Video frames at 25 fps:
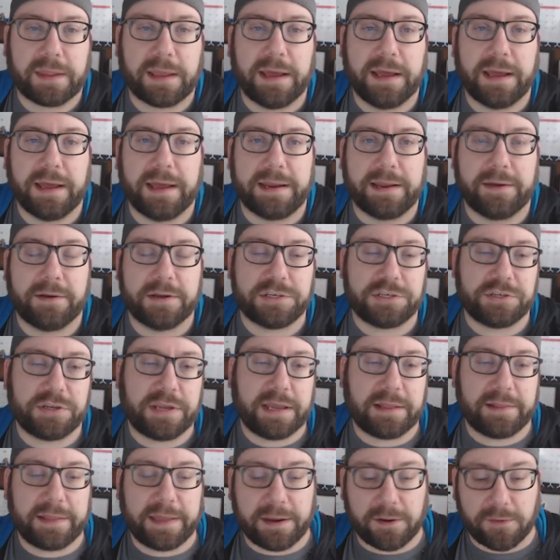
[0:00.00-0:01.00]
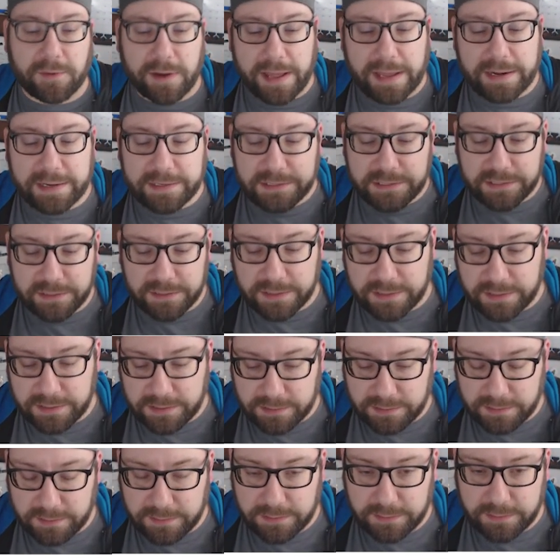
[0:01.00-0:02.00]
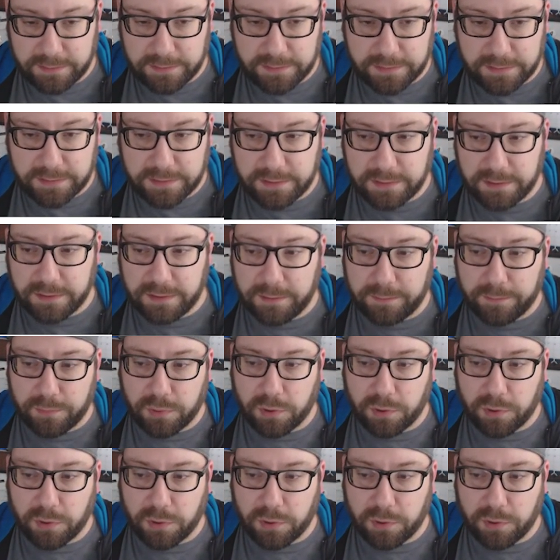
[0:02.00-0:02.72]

Now, as you get later on into the